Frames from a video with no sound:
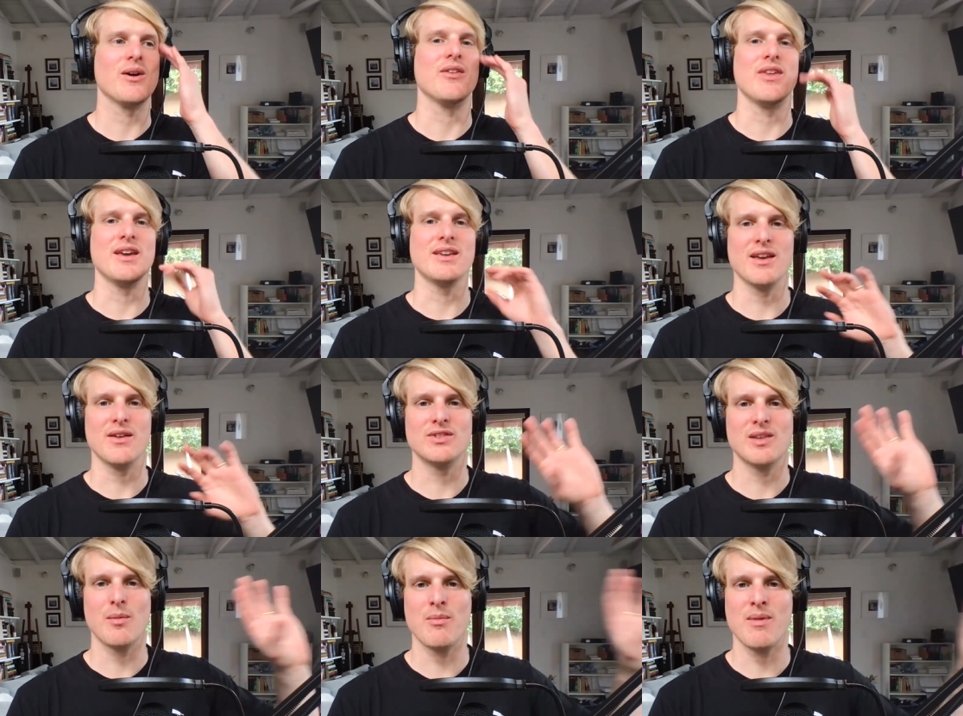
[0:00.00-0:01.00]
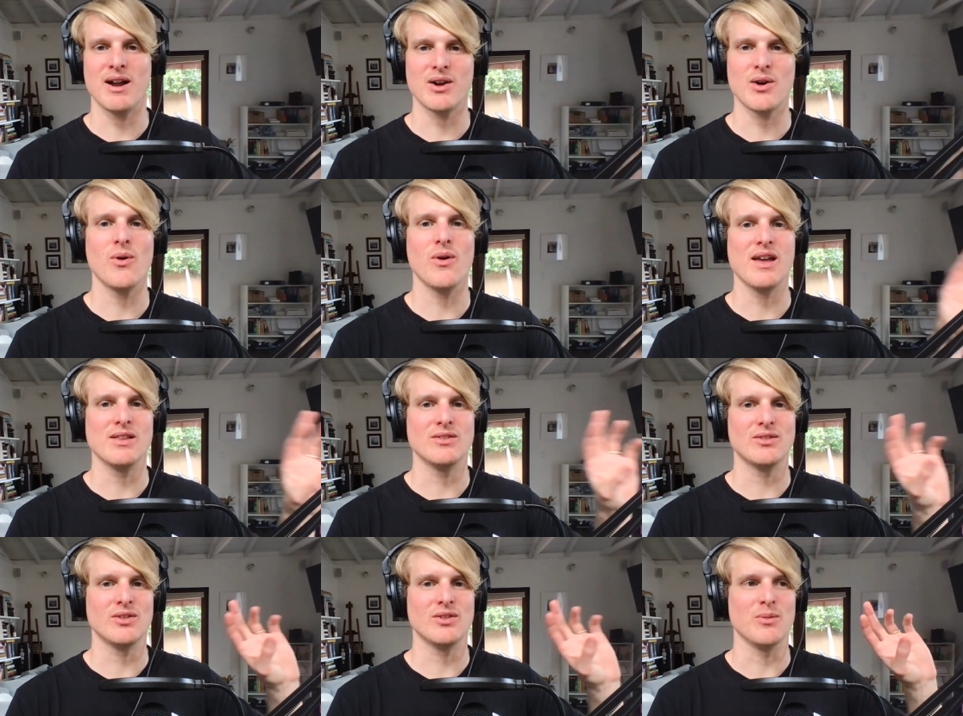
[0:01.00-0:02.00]
where they give some amount of
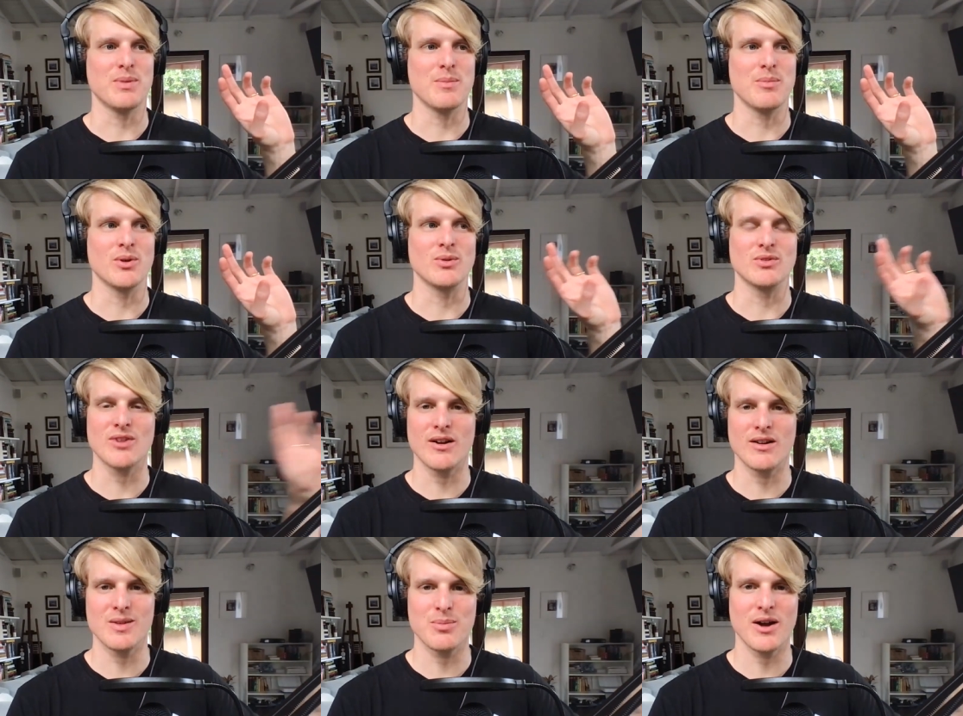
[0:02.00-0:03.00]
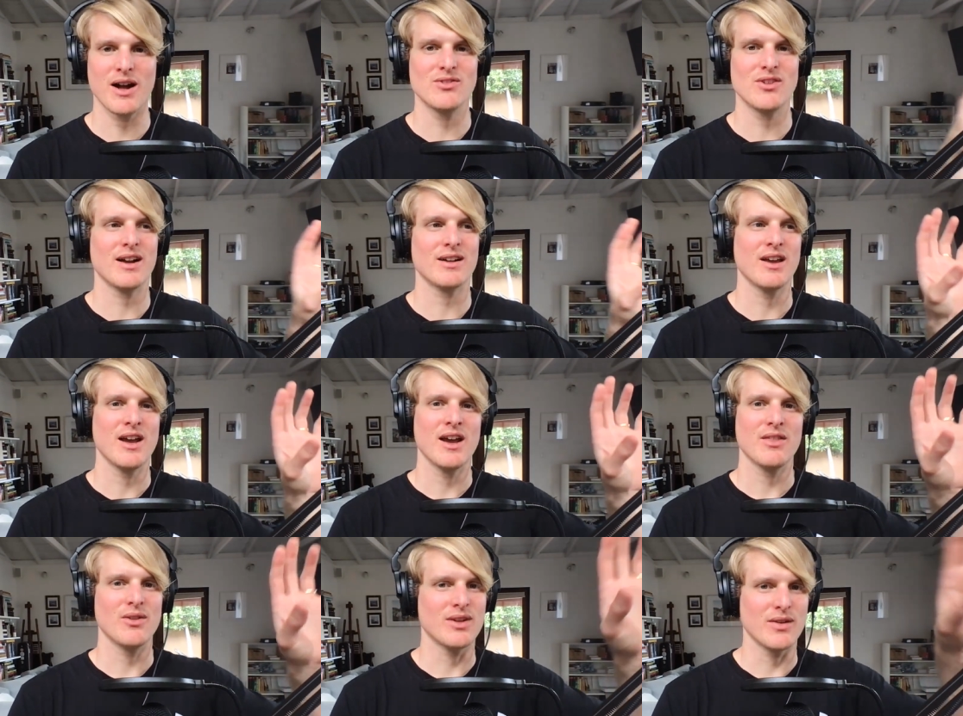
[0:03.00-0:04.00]
coins to people who started the project.
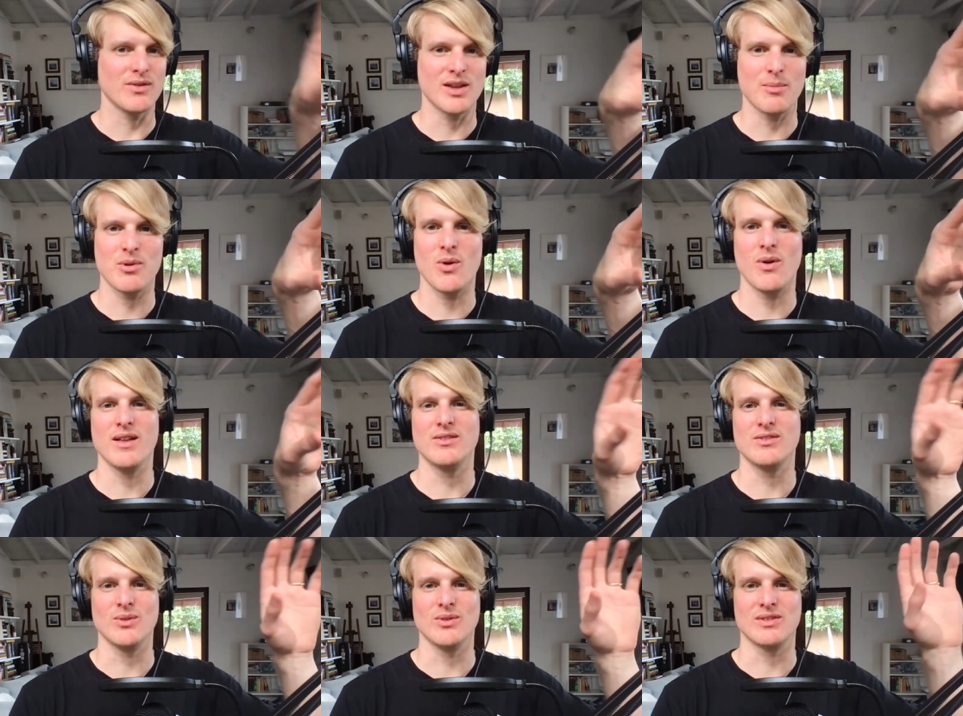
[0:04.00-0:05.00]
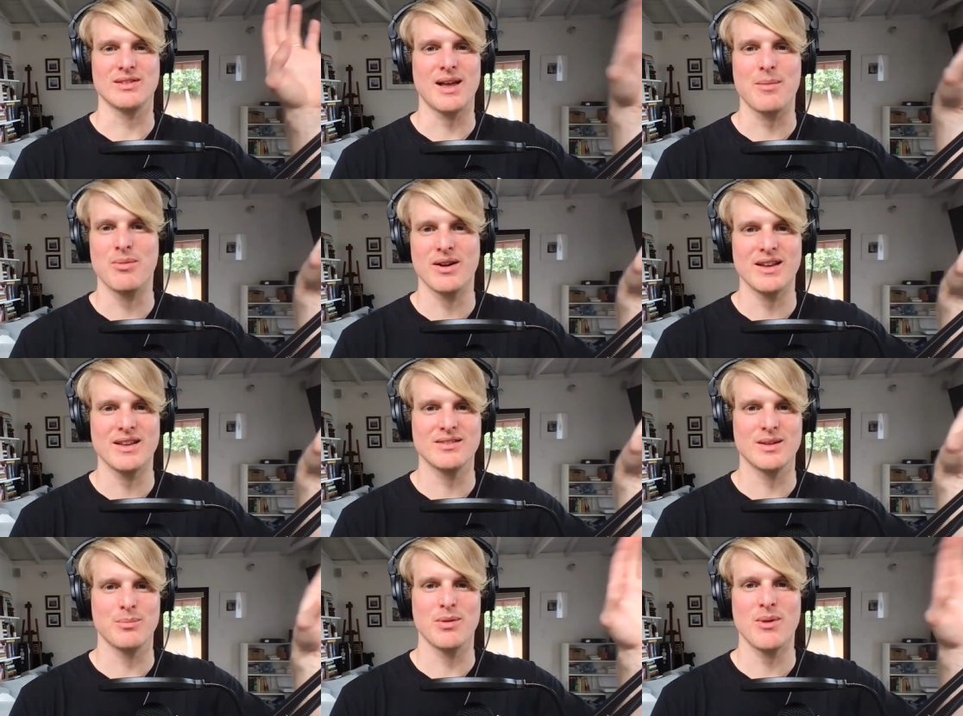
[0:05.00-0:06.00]
They'll give some coins to celebrities
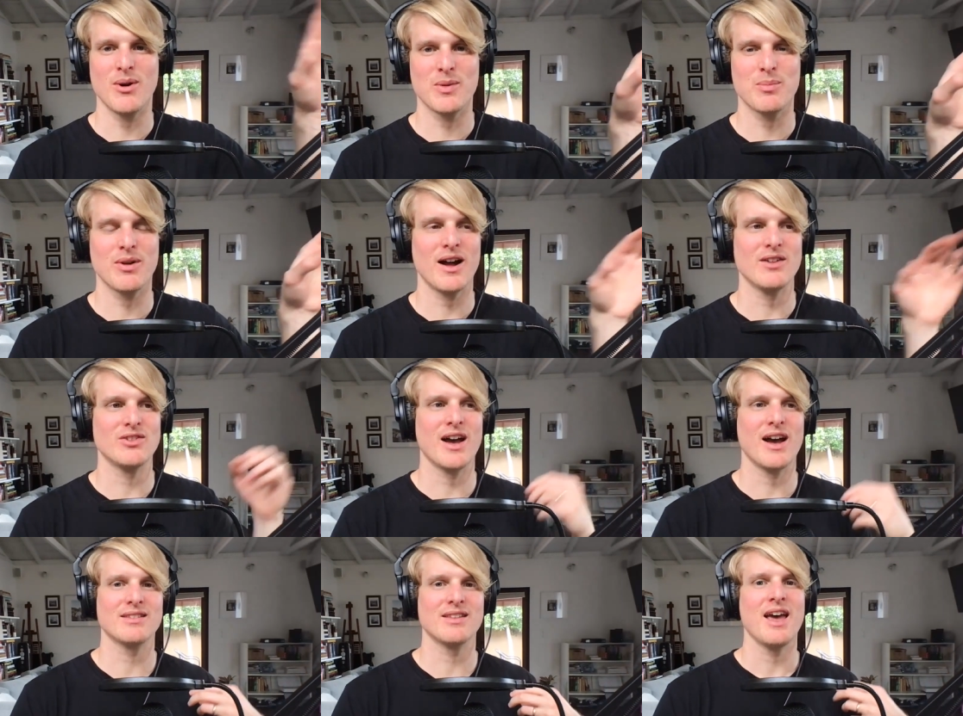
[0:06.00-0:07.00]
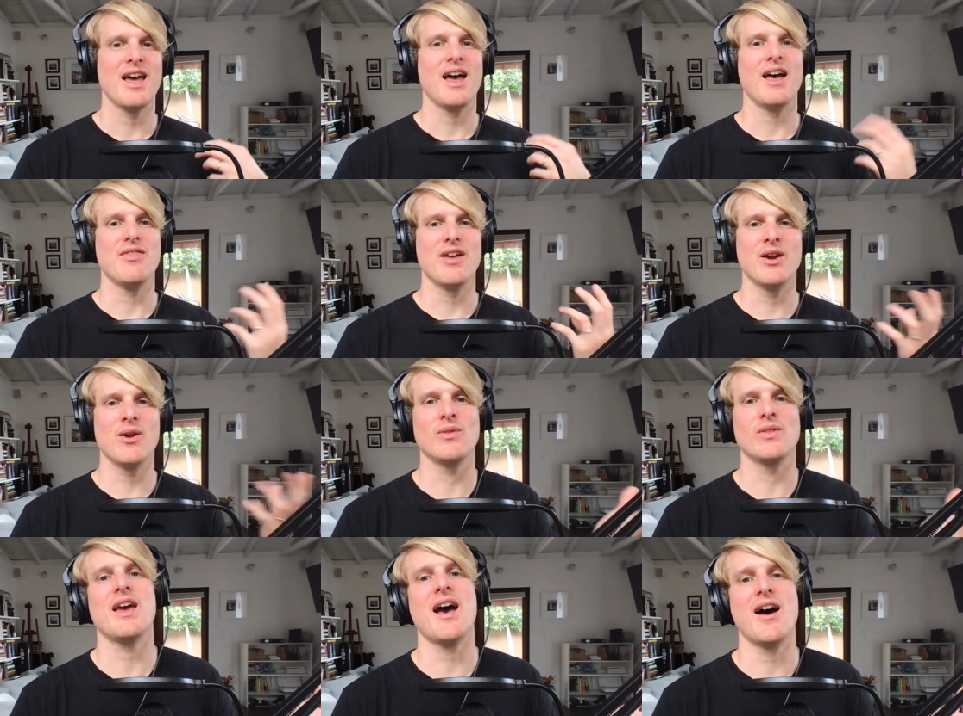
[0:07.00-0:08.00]
to promote the project. And then
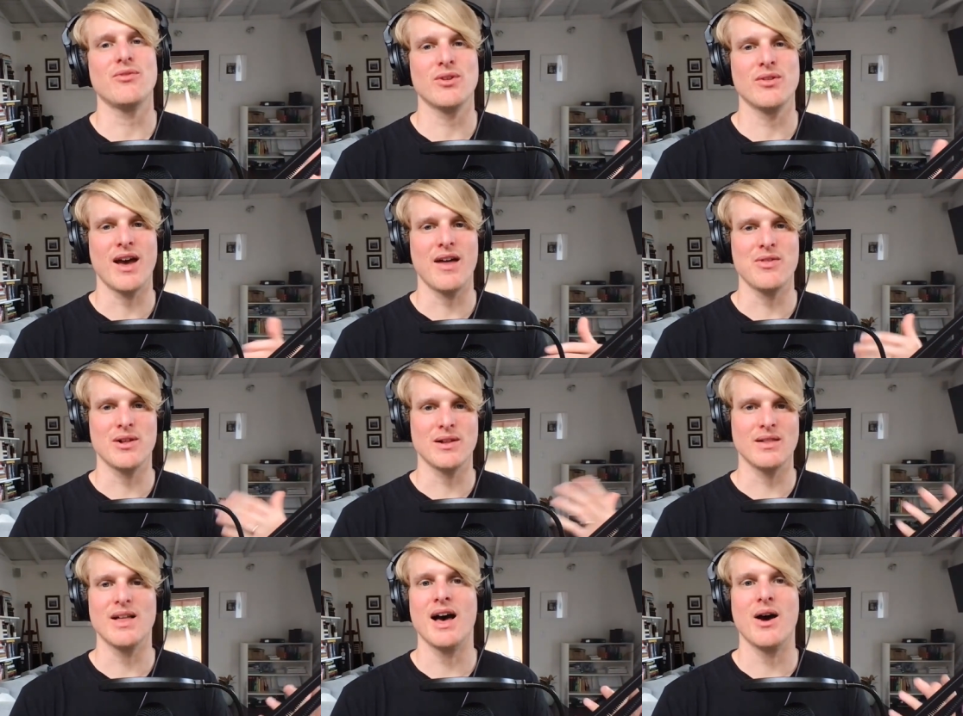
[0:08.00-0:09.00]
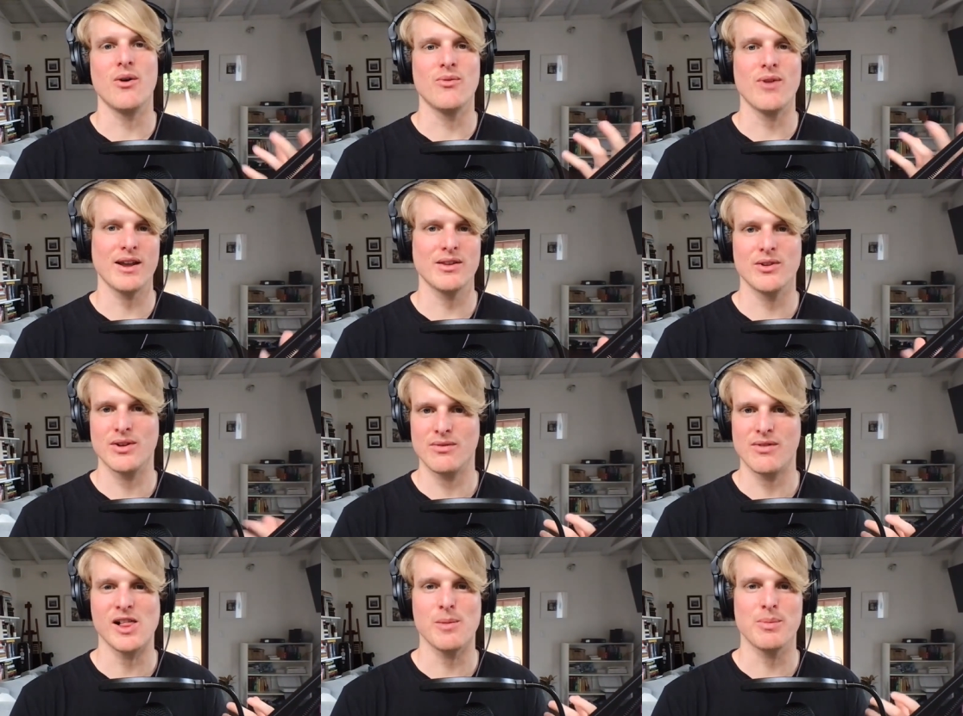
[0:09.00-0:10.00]
only after that, they'll allow regular
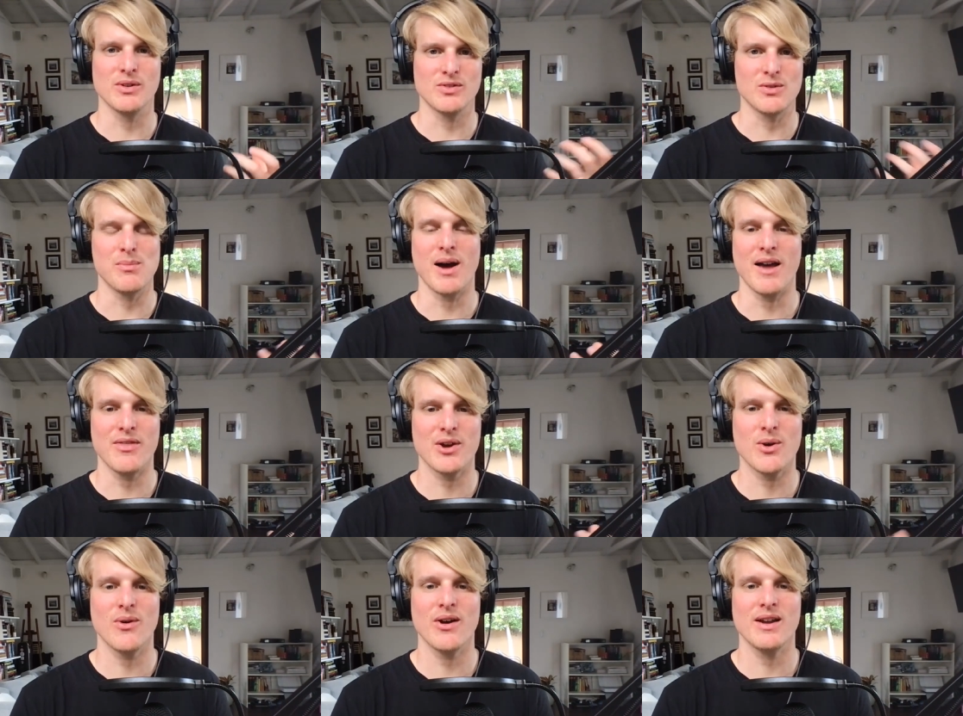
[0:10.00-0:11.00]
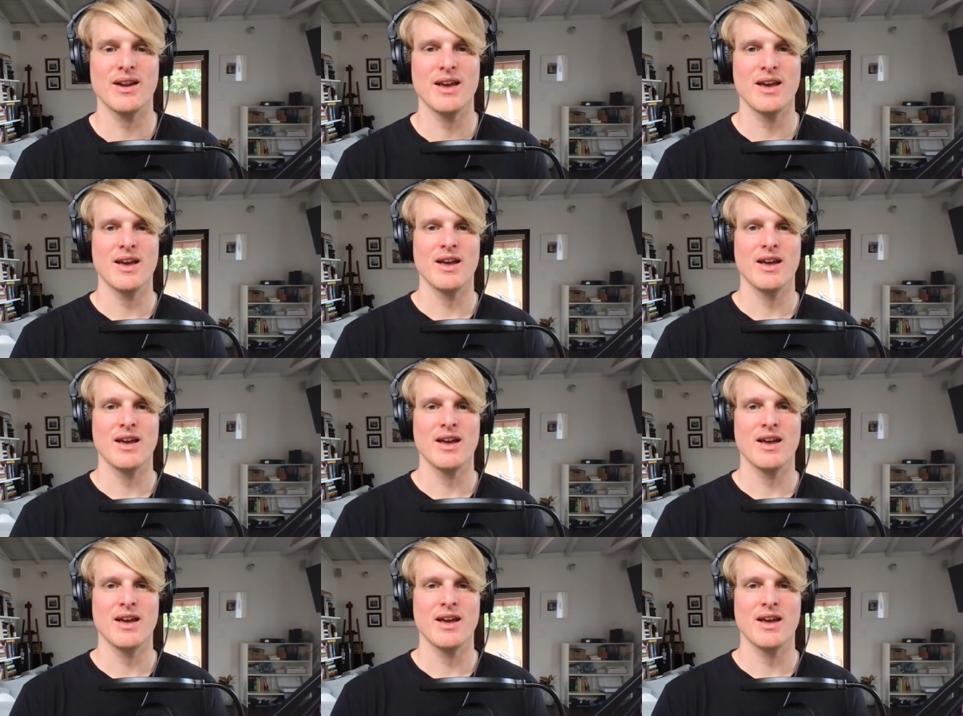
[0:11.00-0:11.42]
developers to mine the coin.